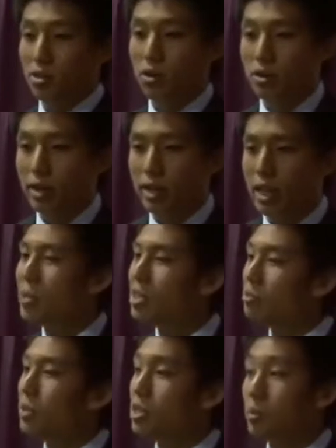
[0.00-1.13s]
it's online, it may
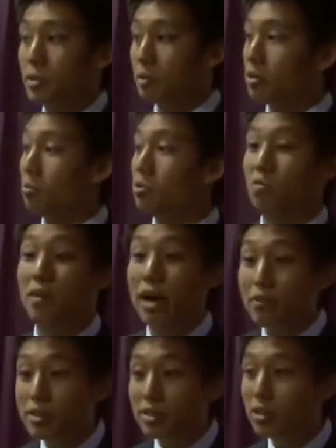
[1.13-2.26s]
be susceptible to
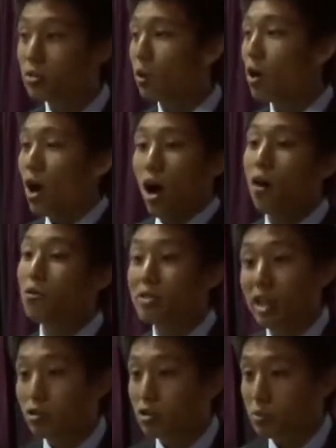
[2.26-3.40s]
viruses or other
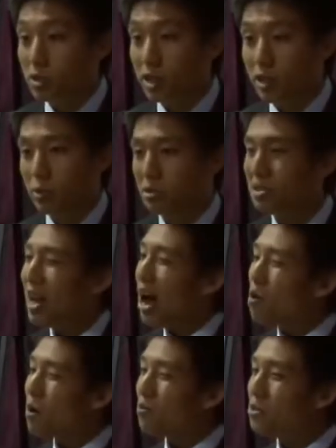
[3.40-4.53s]
dangerous materials.
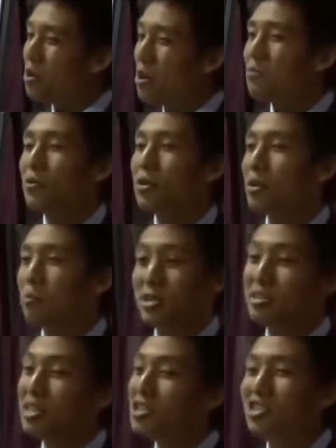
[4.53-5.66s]
However, very
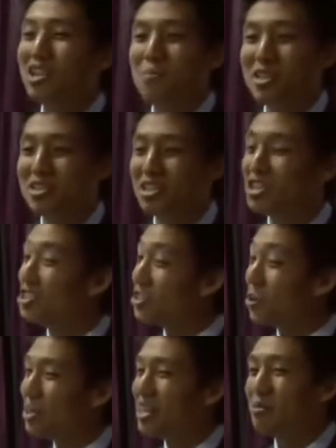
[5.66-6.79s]
prestigious companies such as
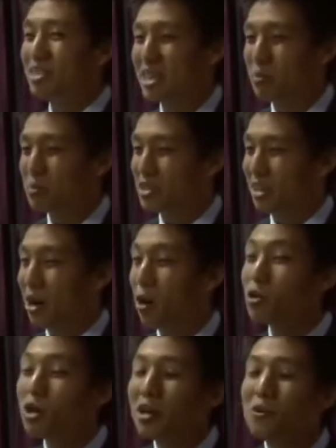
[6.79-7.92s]
Sony and Samsung
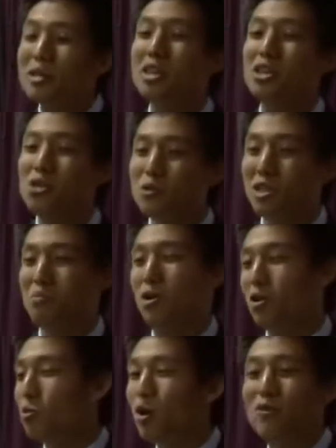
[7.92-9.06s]
are currently using
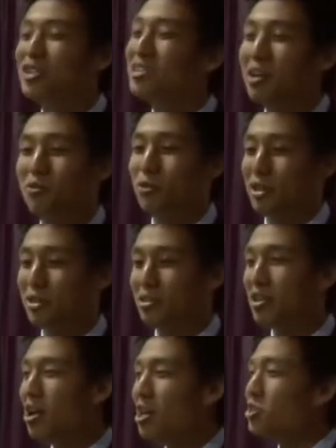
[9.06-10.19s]
Monowall for several
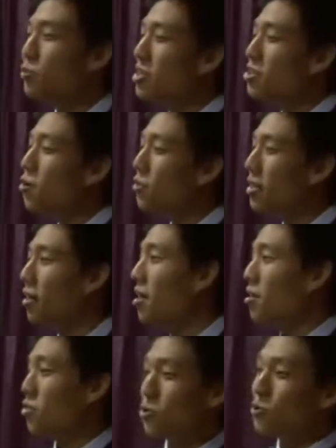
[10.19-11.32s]
years. So we know that
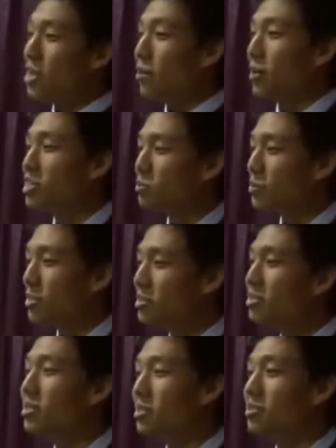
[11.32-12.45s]
through their
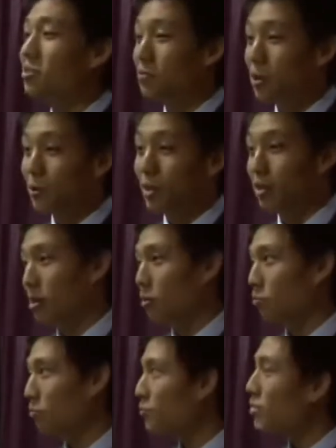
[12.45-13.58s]
experience, this is a very,
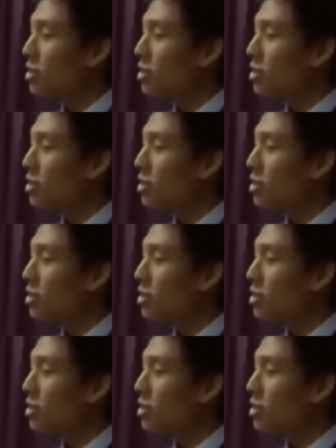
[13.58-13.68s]
um,